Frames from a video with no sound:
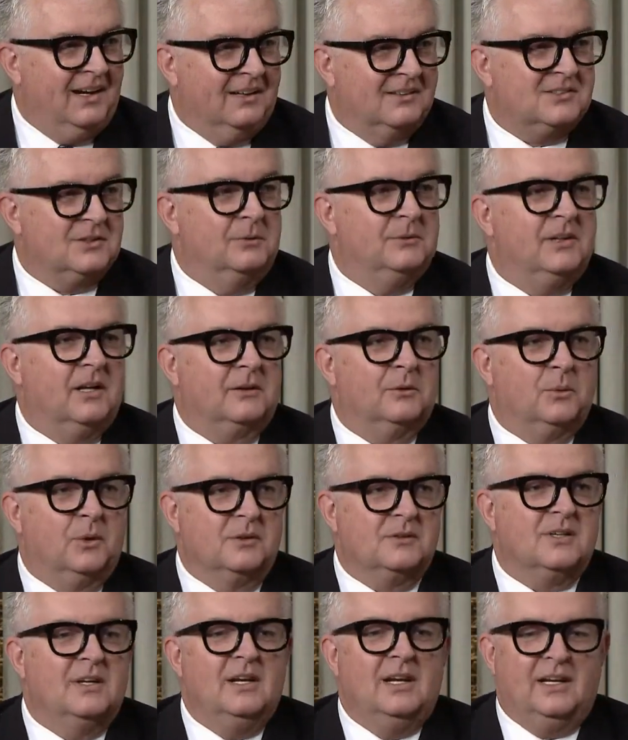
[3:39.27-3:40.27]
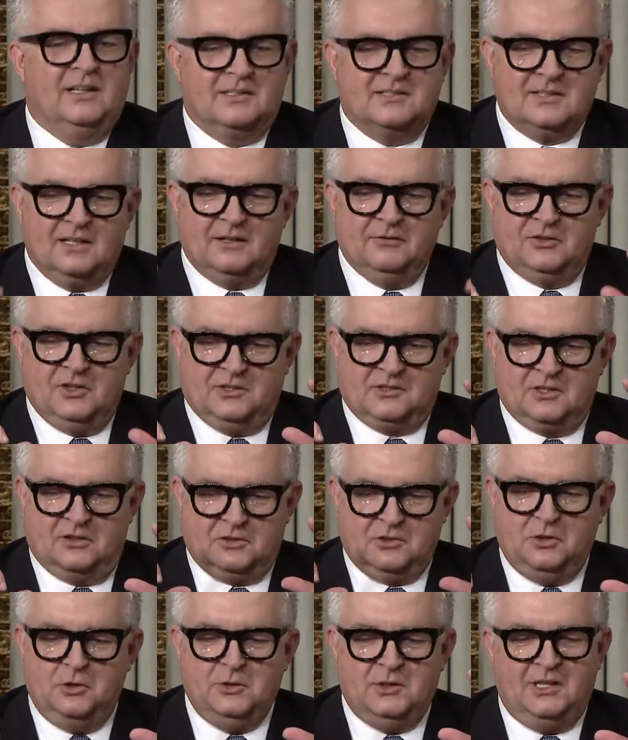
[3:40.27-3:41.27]
So in other words, instead of just a
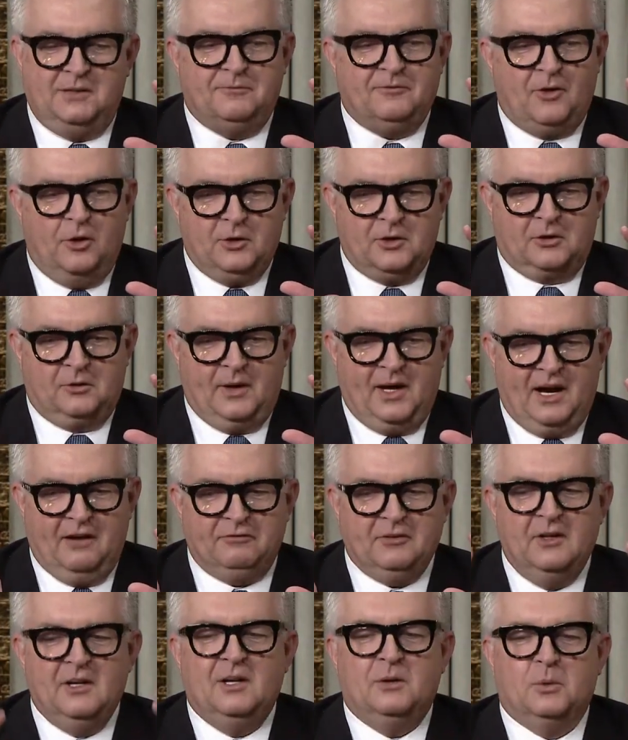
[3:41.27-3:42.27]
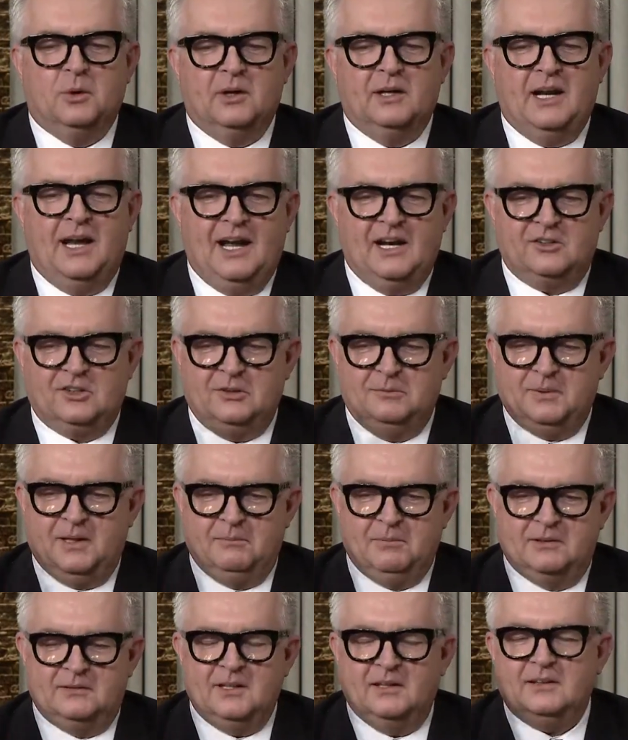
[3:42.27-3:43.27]
2D photograph, we're going to actually be
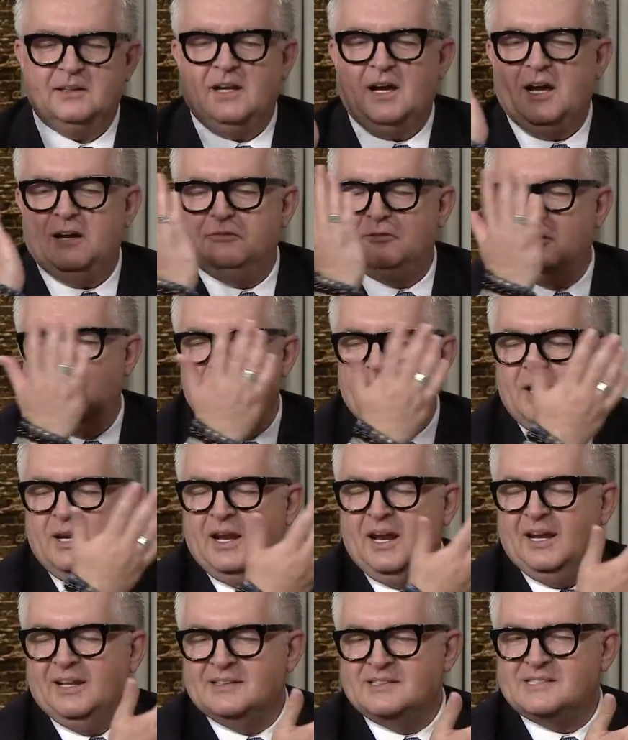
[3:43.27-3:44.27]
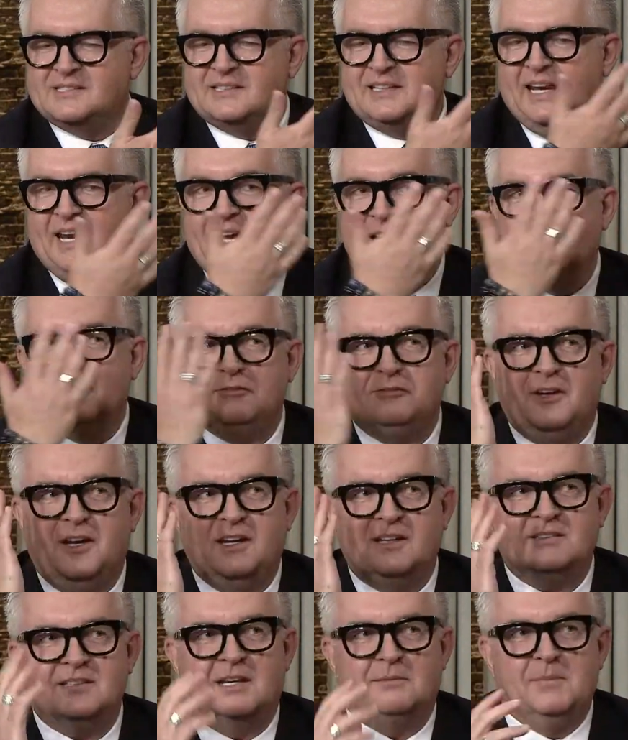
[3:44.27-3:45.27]
able to take the iPhone and scan the
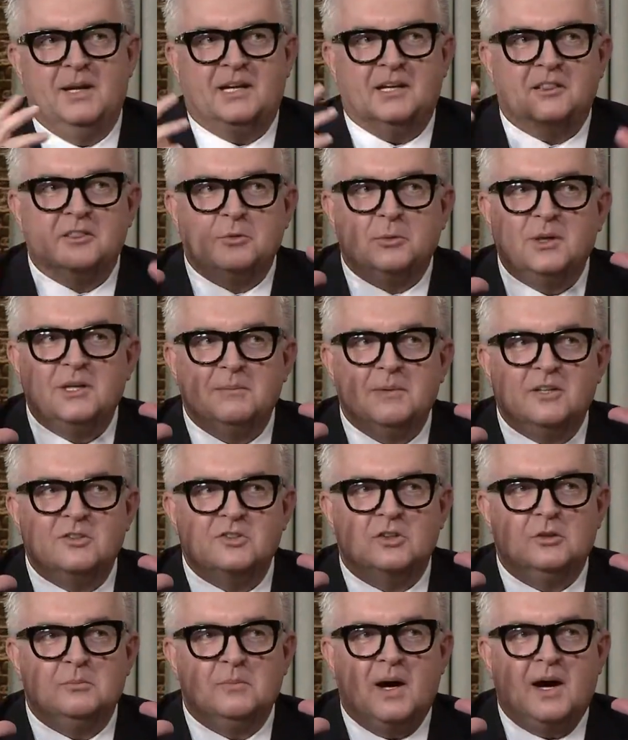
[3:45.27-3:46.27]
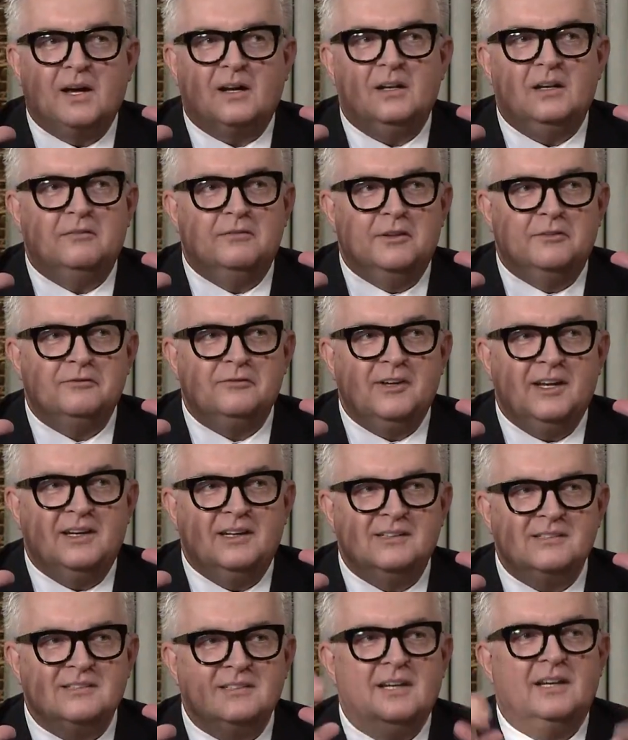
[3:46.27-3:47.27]
face and make a three-dimensional model of the
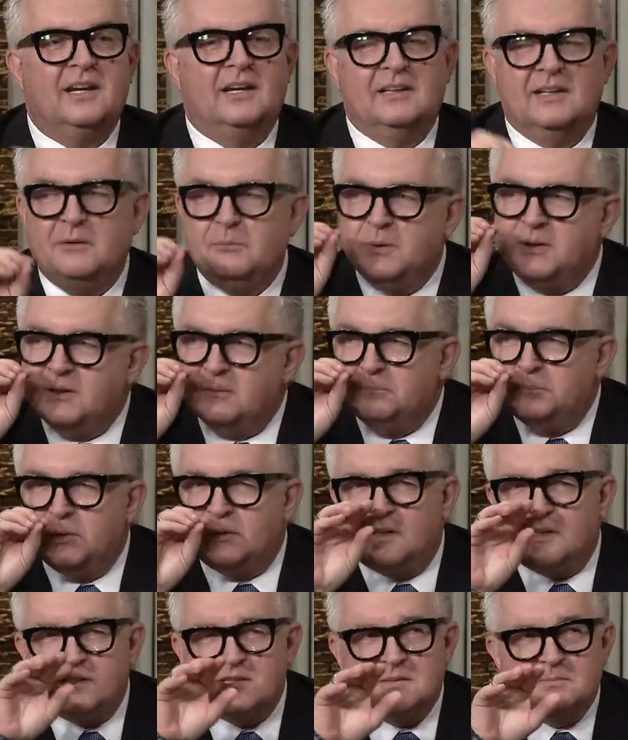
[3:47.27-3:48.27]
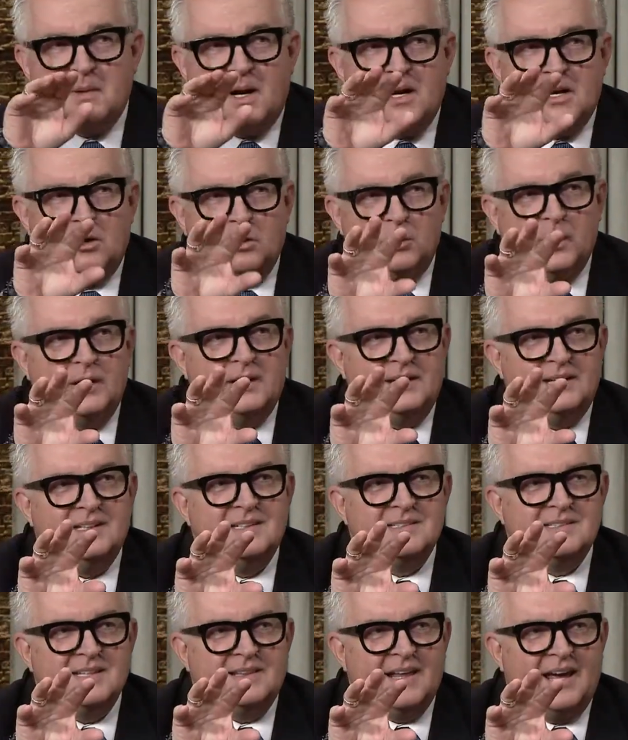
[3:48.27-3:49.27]
face, and then we can put the smile right
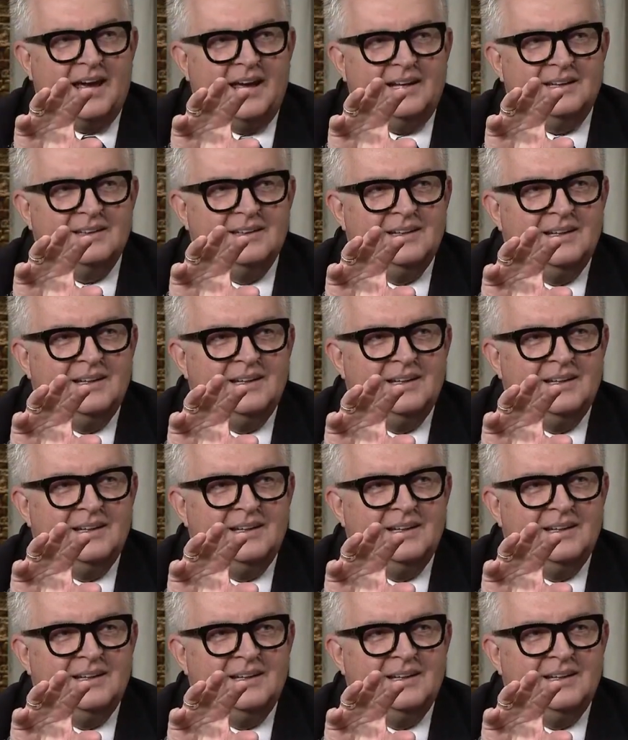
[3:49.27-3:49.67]
into that.